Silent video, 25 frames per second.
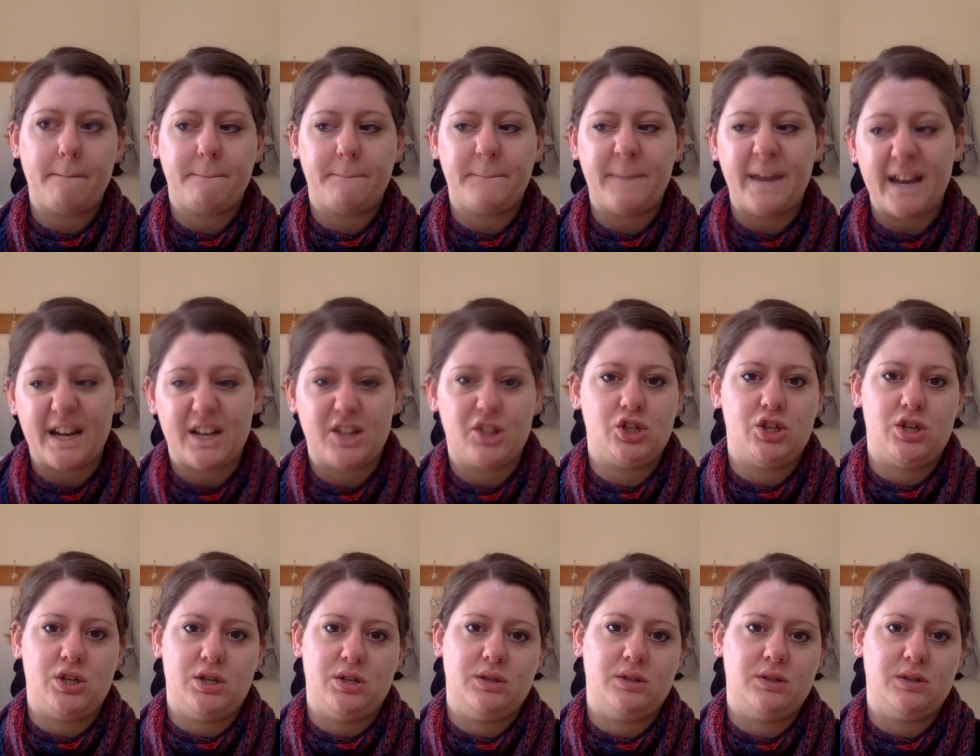
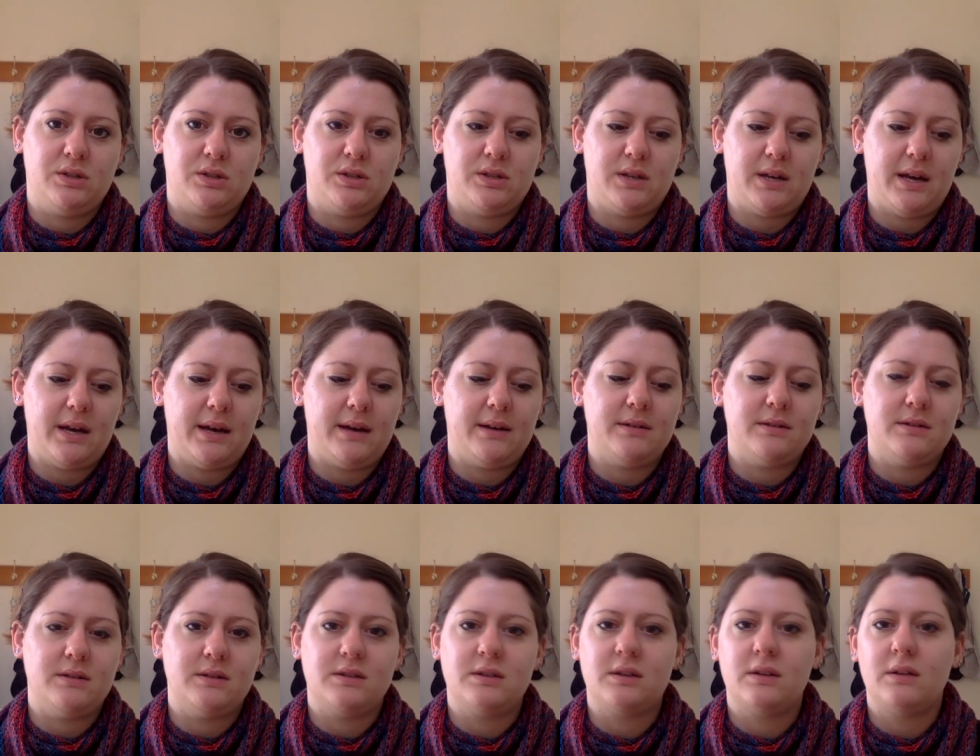pictures
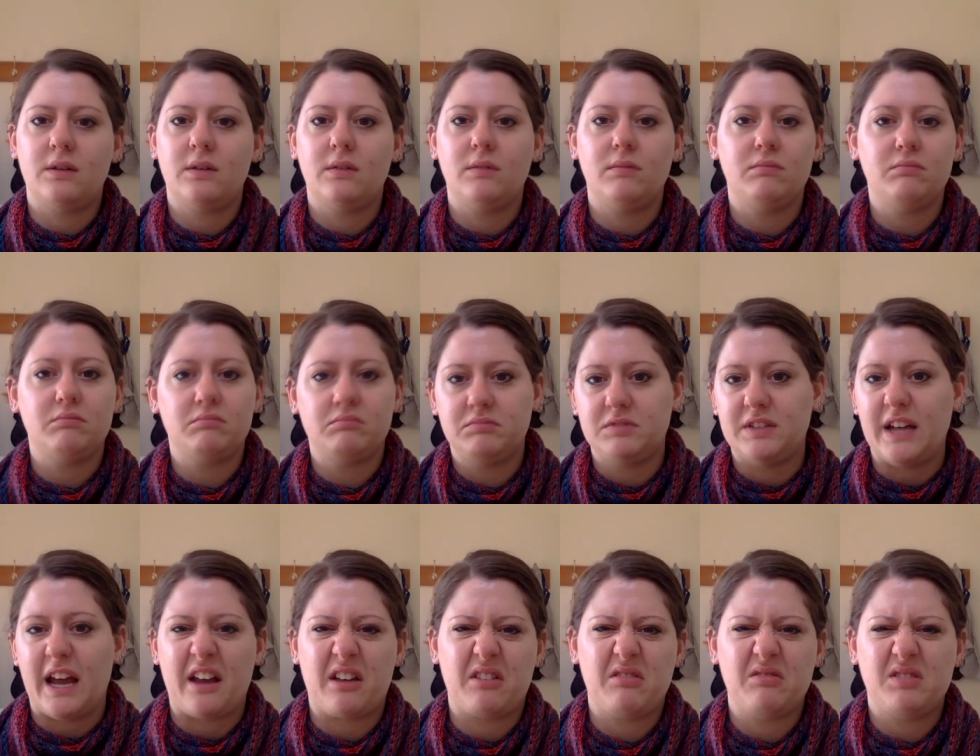and de
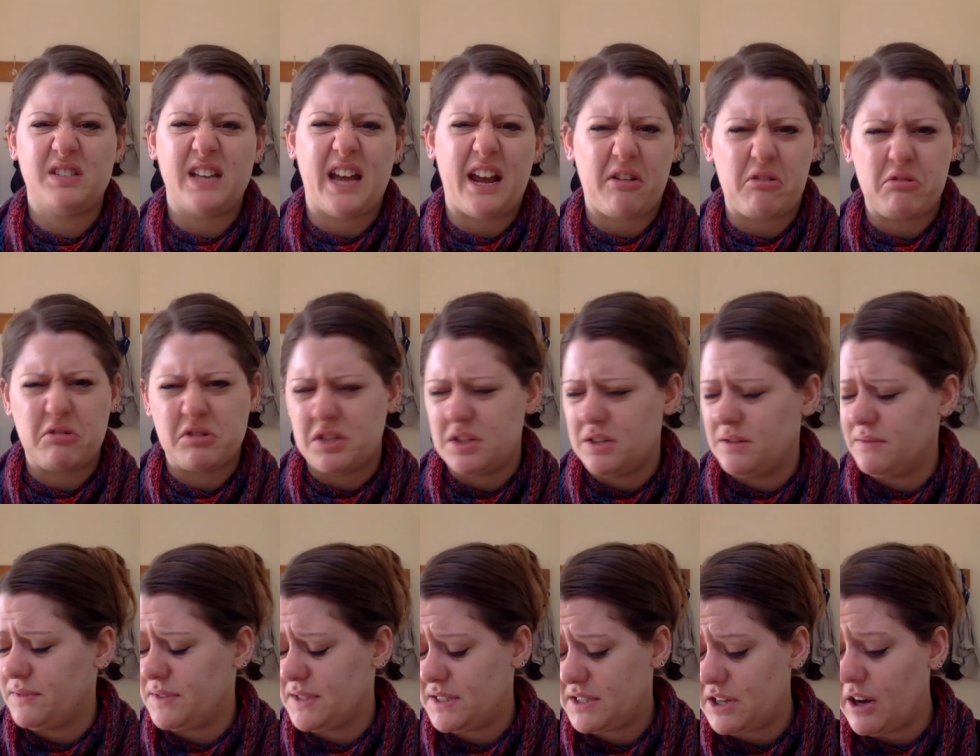
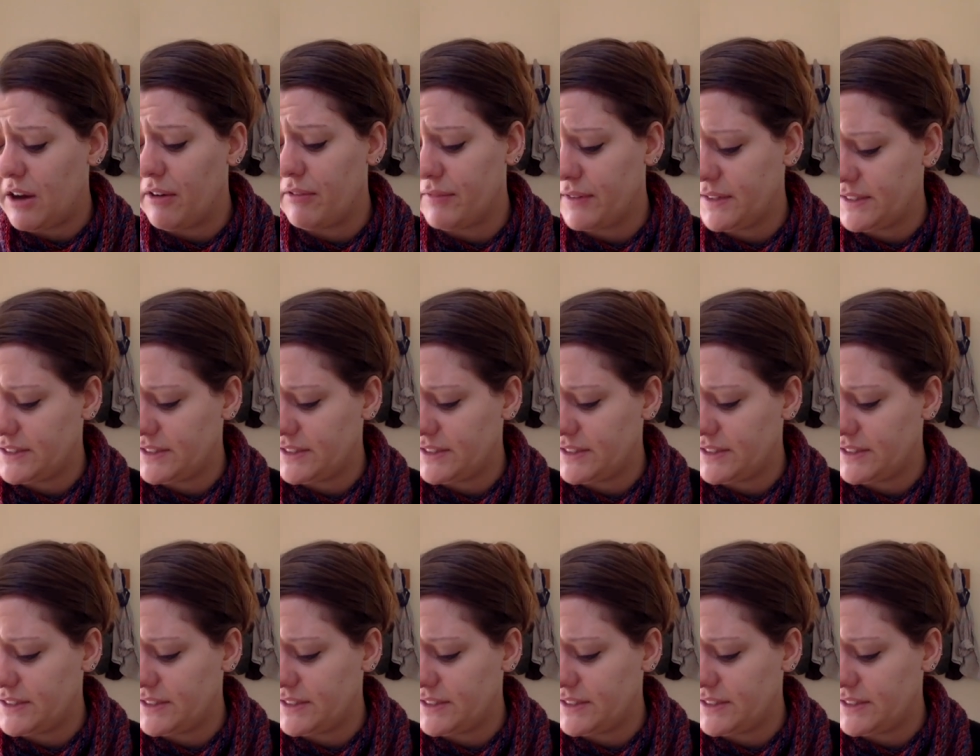decorative stuff, I